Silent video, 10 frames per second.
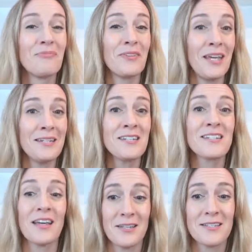And
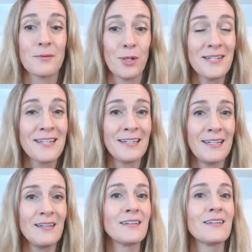
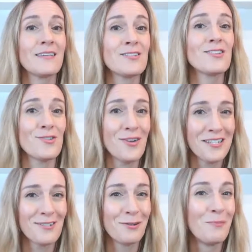unsurprisingly, the
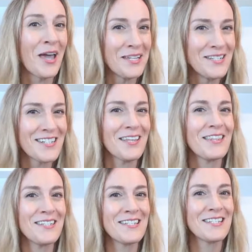stress remains
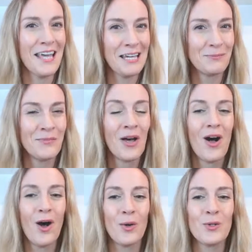the same,
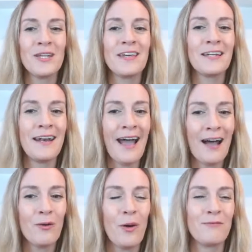only that
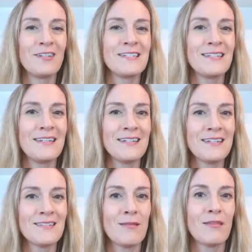now obviously it
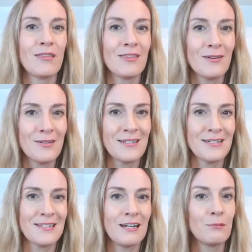is the third
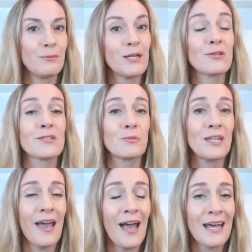syllable because
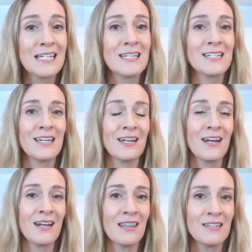we added
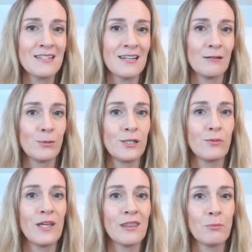another syllable
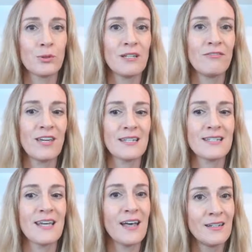with the
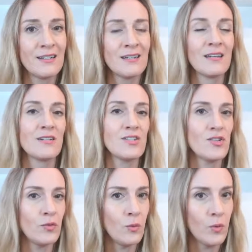prefix un
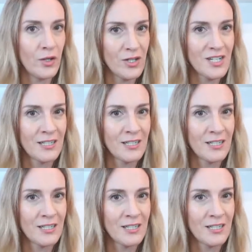to the word.